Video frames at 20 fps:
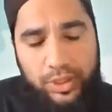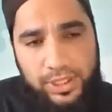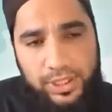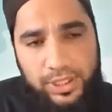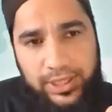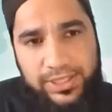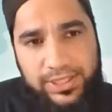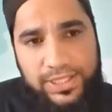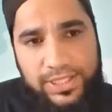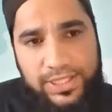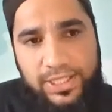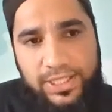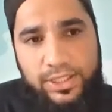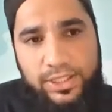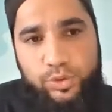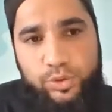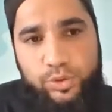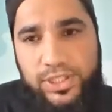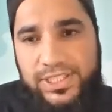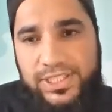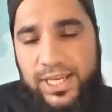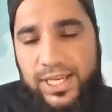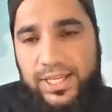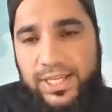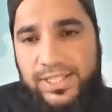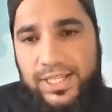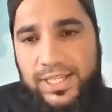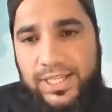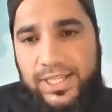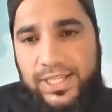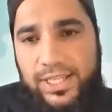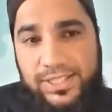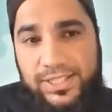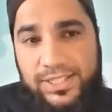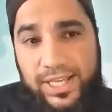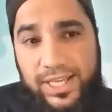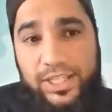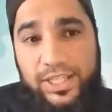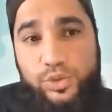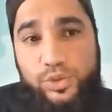restricting it to the
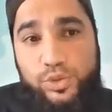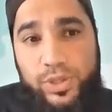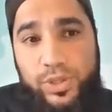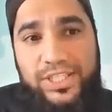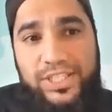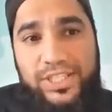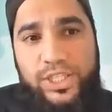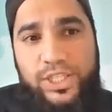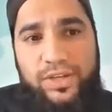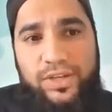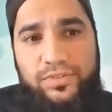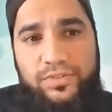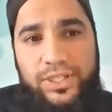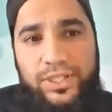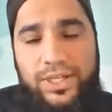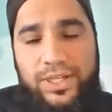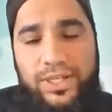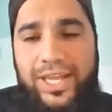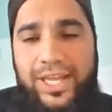sightings within South Africa.